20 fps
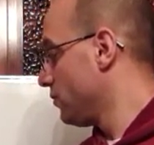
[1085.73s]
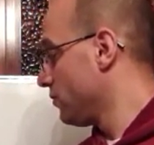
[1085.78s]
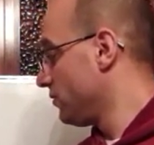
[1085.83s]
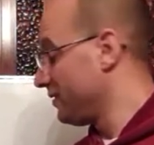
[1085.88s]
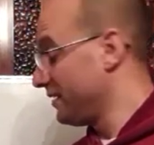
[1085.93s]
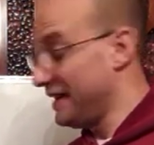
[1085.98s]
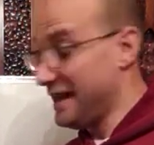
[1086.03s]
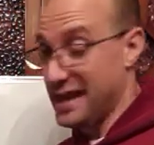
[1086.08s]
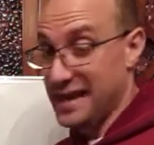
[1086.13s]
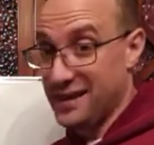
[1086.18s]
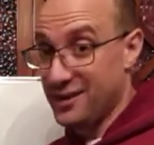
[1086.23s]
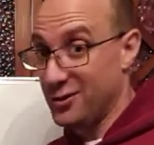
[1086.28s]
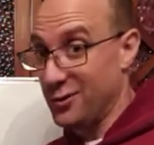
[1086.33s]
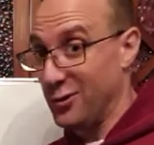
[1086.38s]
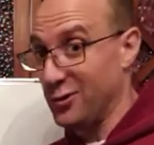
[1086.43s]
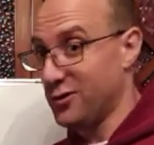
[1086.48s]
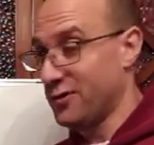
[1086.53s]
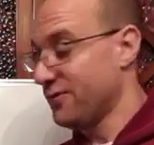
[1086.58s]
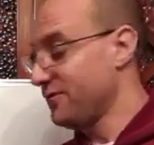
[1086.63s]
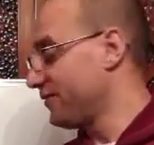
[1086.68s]
the
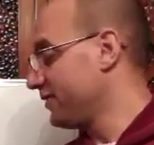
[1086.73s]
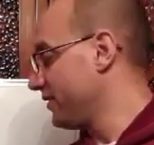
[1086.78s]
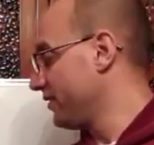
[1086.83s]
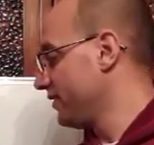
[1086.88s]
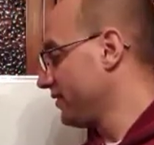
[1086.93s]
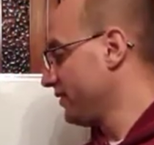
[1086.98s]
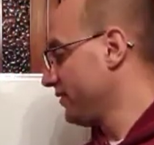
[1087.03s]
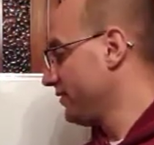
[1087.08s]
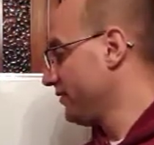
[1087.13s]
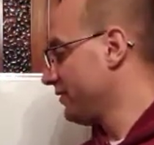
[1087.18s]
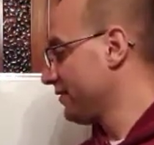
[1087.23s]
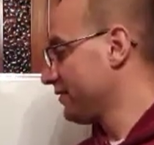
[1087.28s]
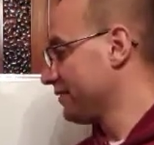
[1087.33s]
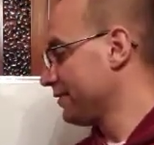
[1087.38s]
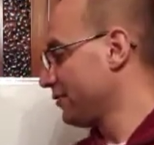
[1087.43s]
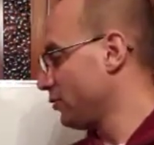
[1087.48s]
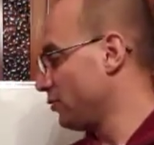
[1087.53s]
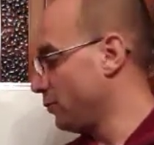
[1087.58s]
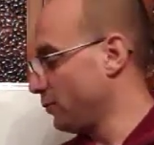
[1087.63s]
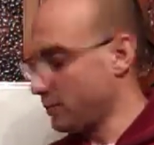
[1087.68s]
angle of the
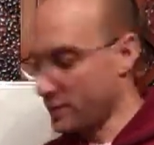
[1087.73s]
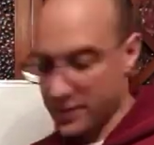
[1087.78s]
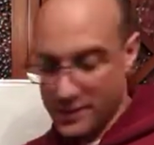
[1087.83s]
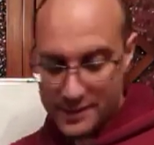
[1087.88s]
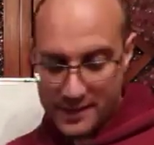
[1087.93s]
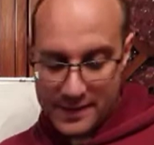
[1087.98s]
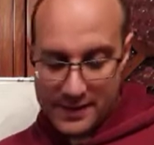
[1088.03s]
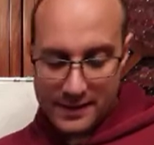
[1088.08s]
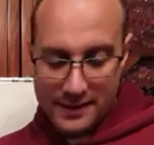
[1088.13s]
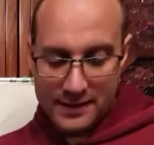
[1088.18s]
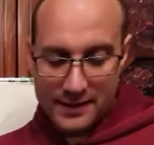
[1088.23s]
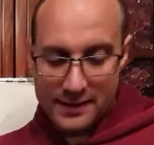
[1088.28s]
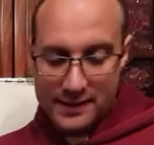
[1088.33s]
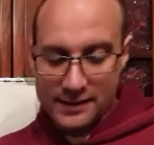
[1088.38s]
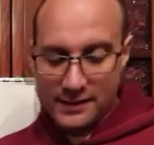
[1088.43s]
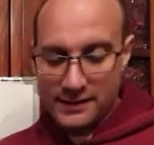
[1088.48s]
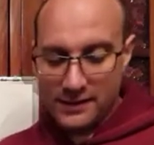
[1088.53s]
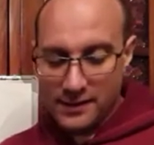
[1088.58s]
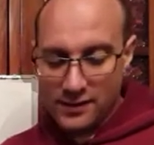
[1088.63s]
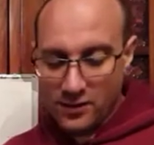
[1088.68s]
slope.
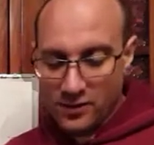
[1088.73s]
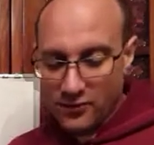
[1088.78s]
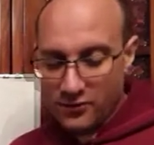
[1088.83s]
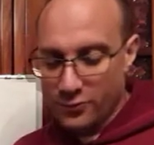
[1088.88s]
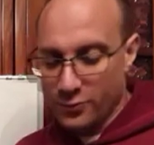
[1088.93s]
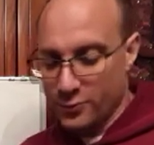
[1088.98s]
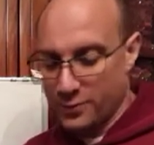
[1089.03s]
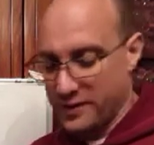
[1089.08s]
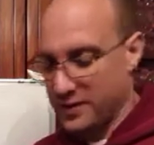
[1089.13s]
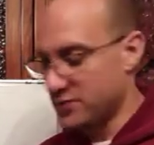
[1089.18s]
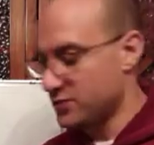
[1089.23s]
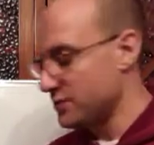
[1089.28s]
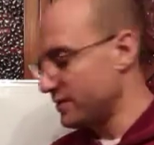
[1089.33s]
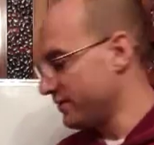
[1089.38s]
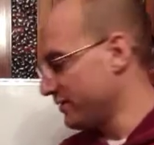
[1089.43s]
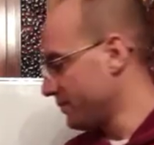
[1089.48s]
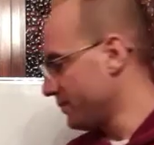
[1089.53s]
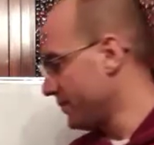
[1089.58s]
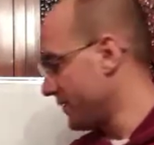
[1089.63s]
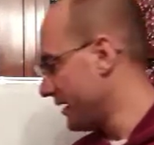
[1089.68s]
It can also be
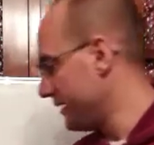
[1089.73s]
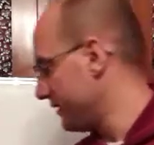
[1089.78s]
driven by